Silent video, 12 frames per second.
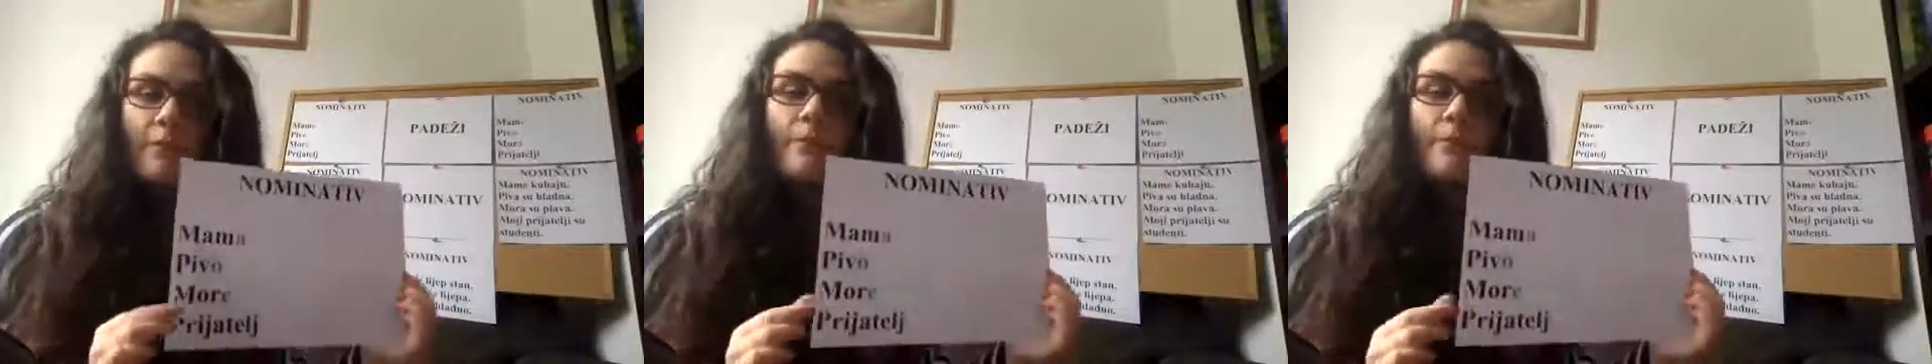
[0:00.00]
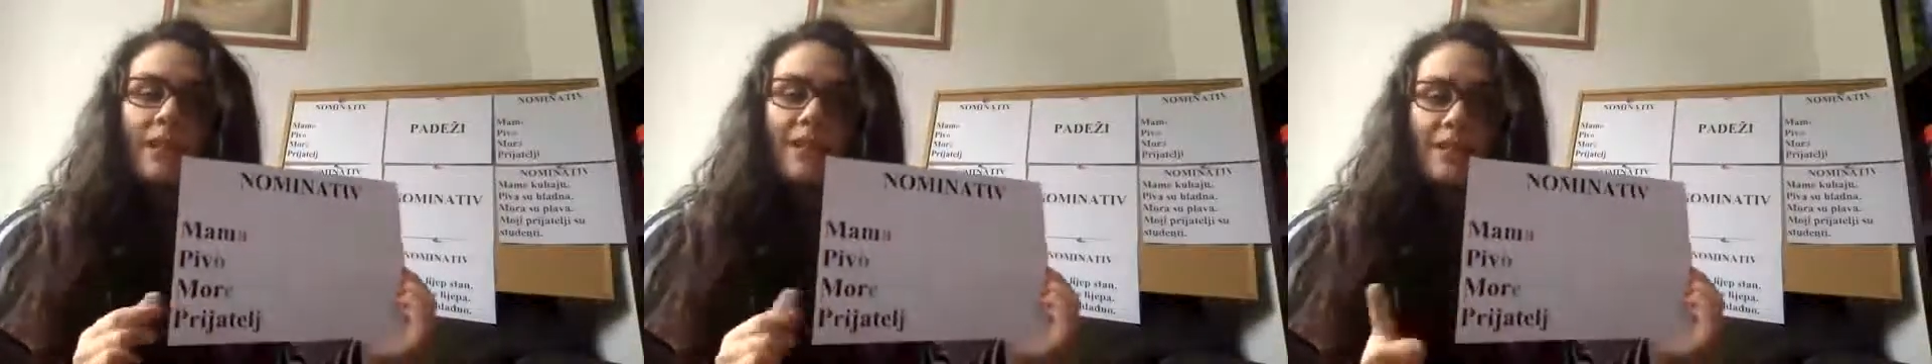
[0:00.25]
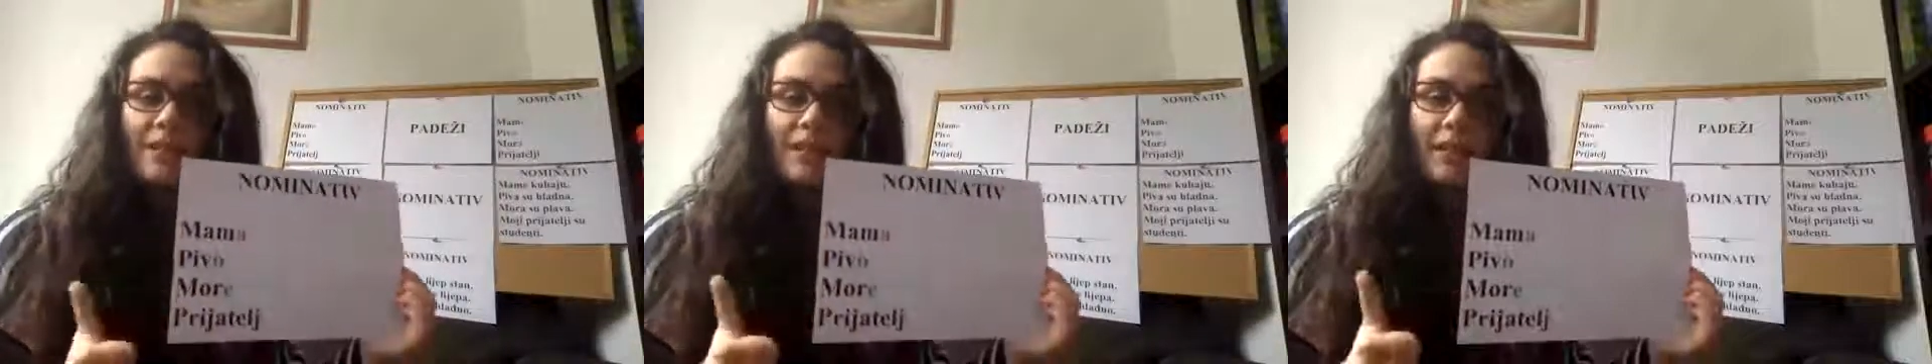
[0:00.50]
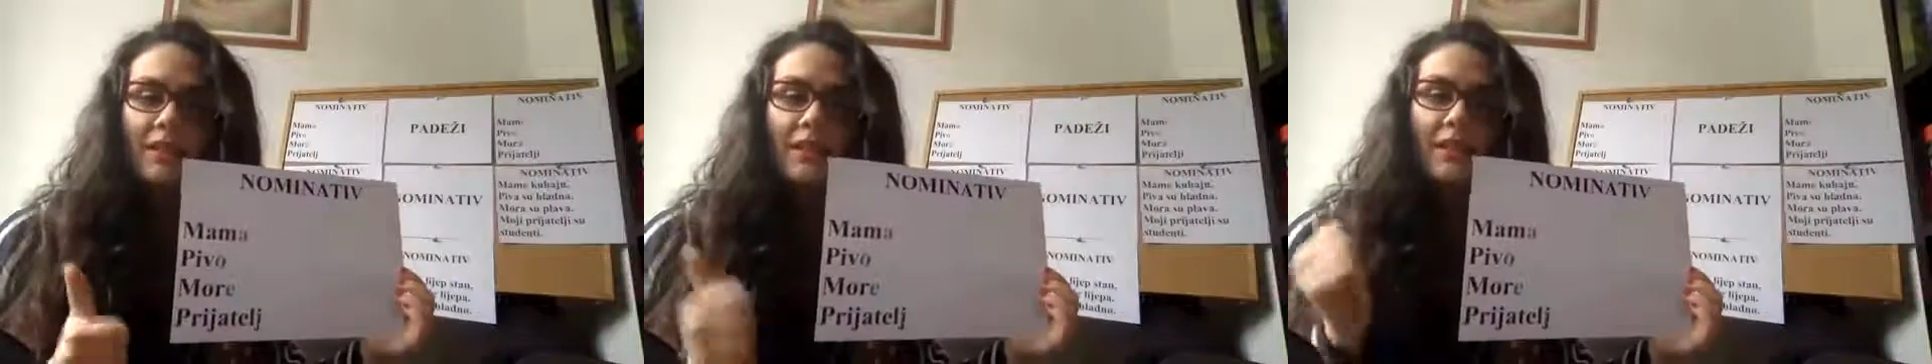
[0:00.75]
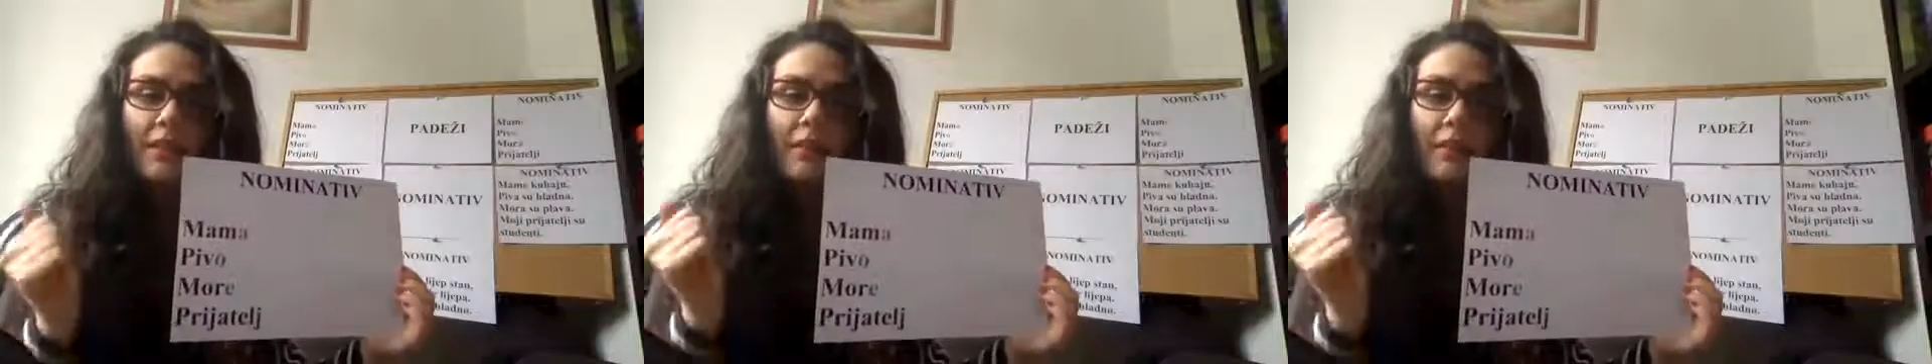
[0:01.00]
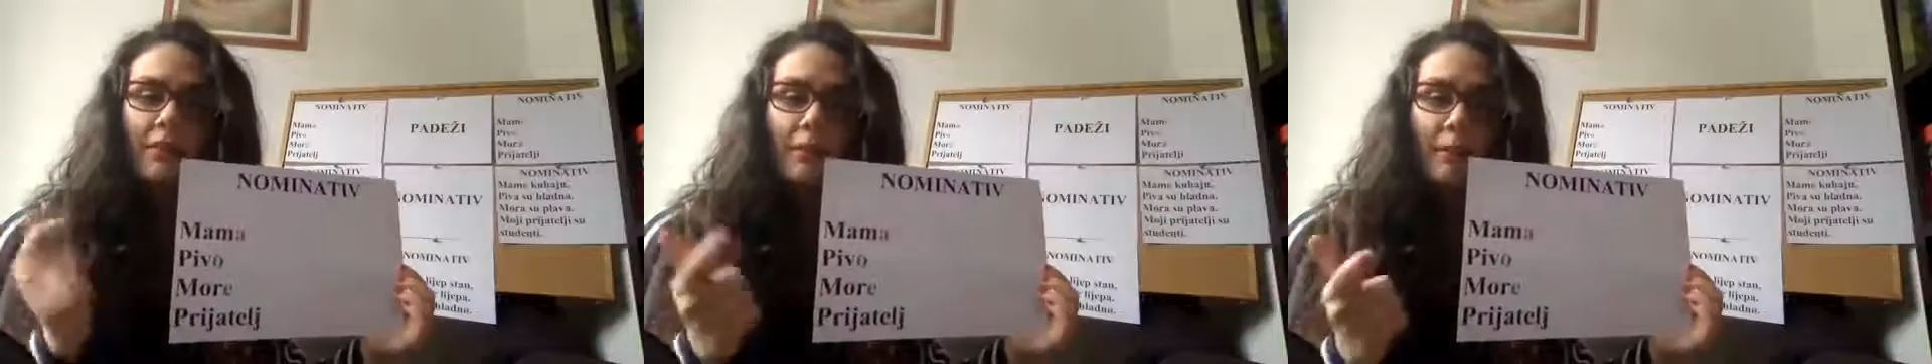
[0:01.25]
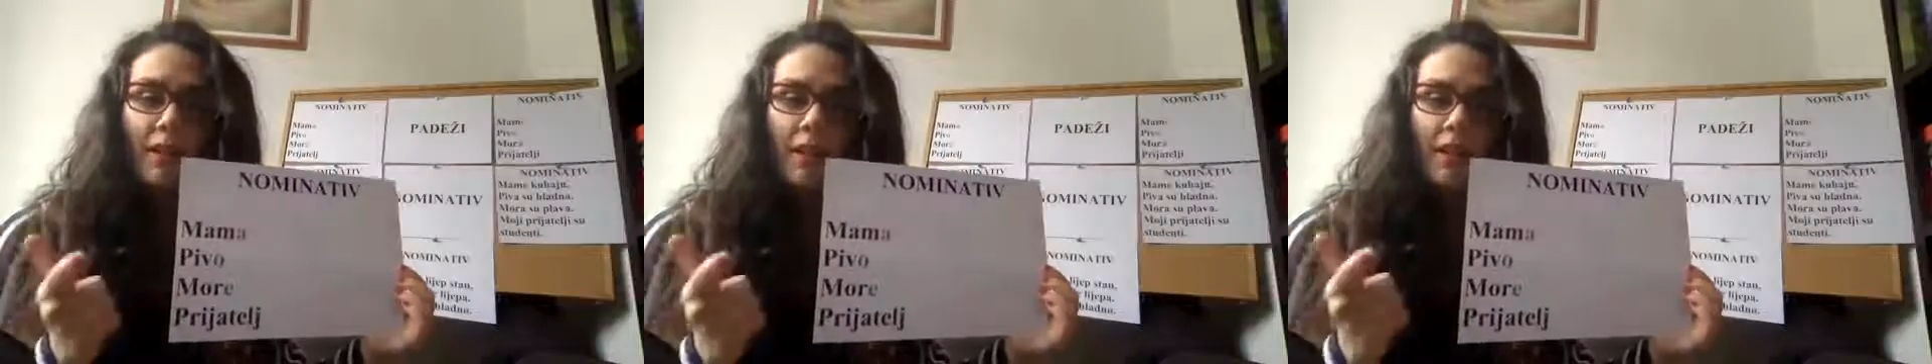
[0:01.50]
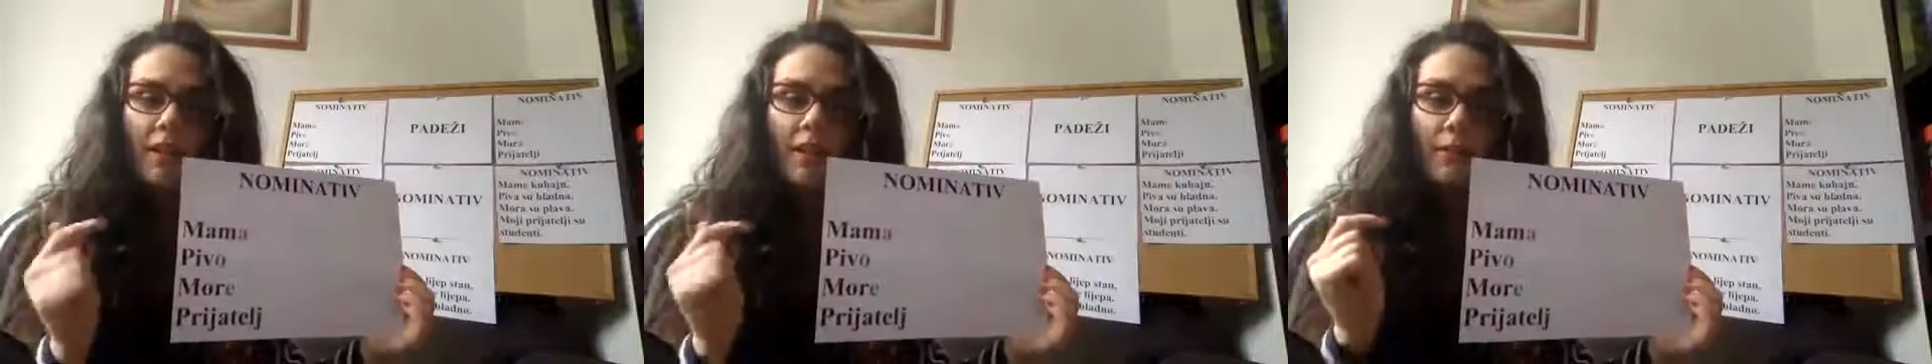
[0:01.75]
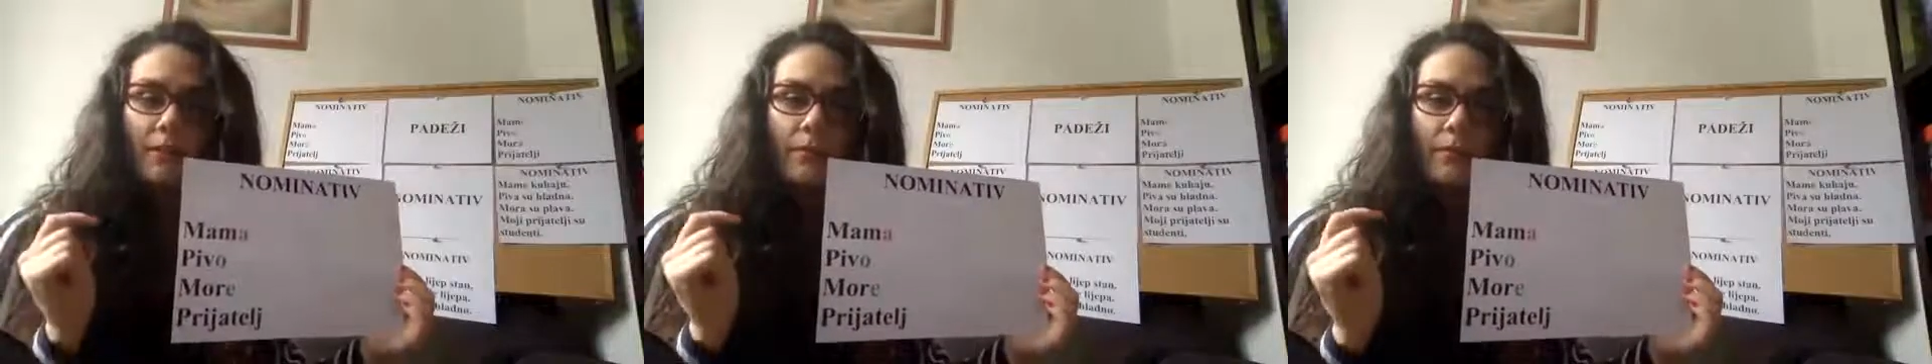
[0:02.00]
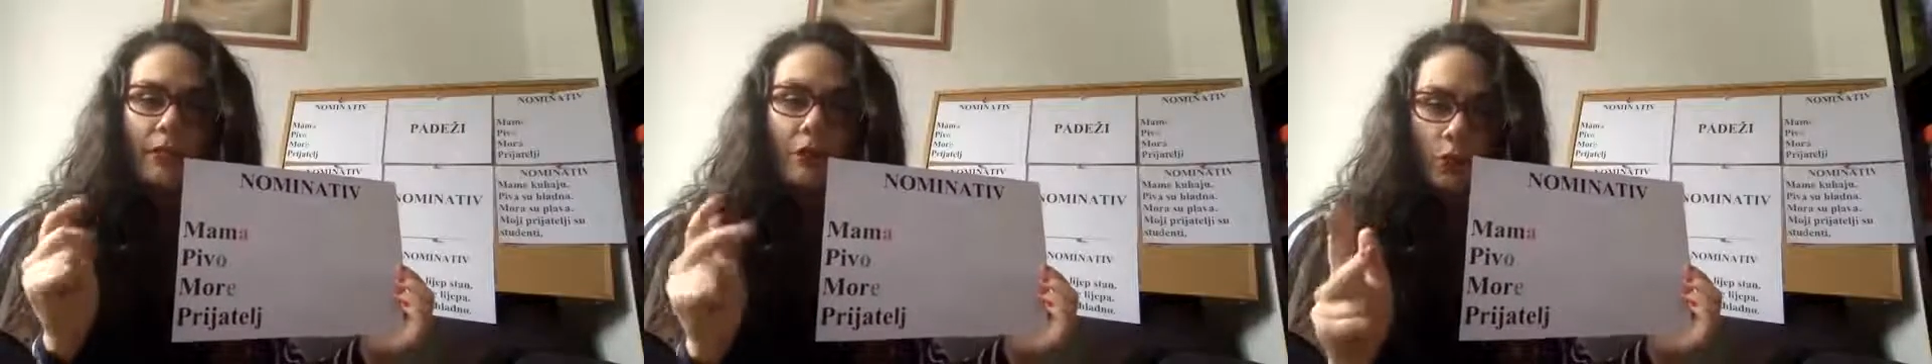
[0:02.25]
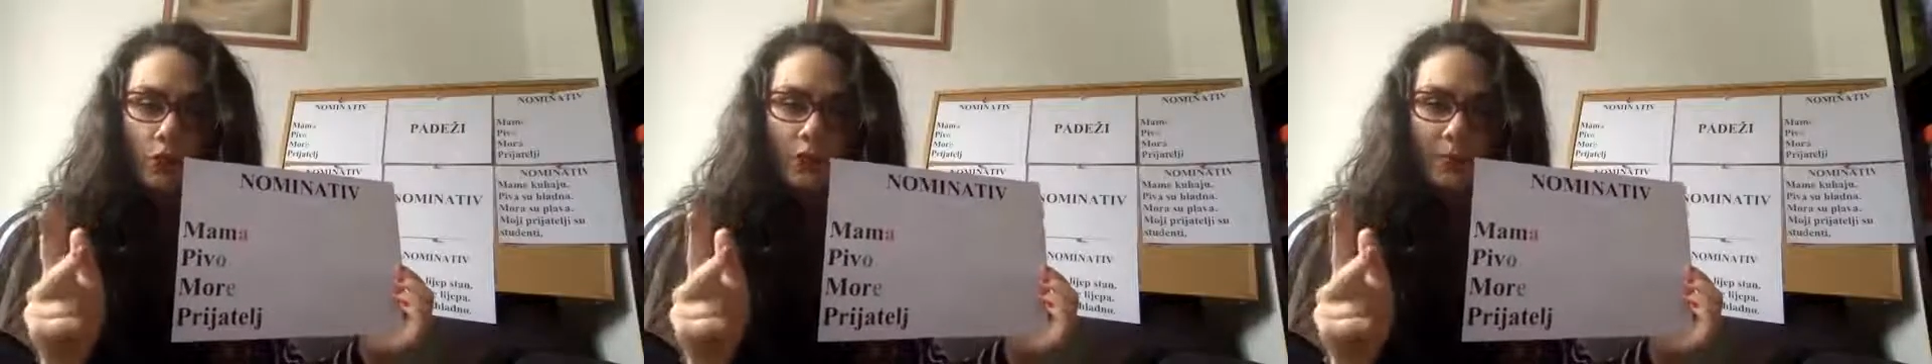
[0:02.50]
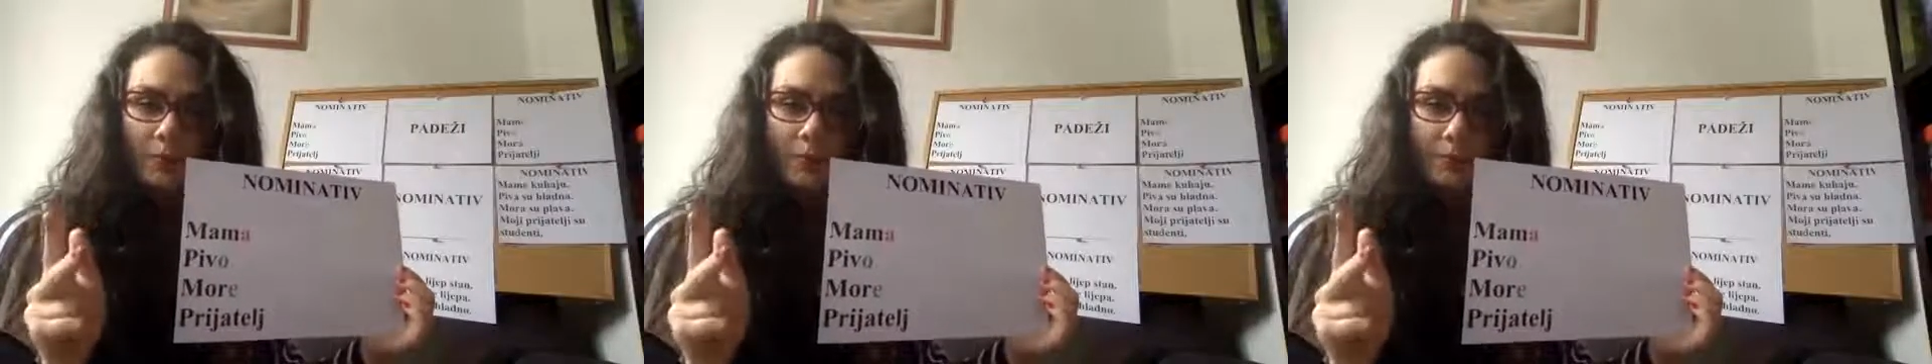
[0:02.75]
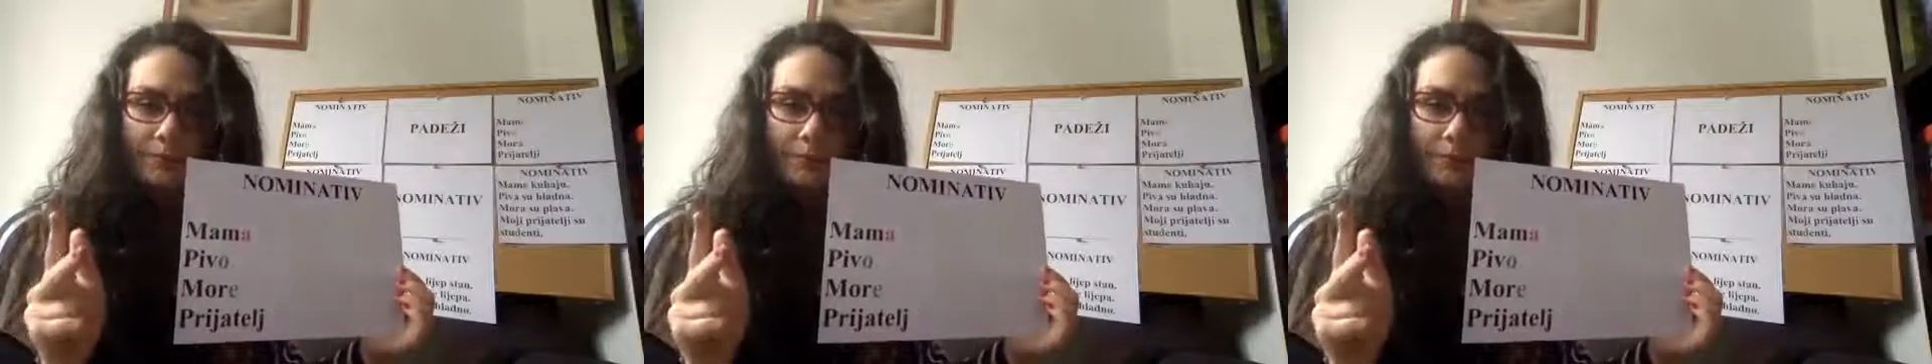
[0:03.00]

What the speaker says: masculine, feminine, neutral.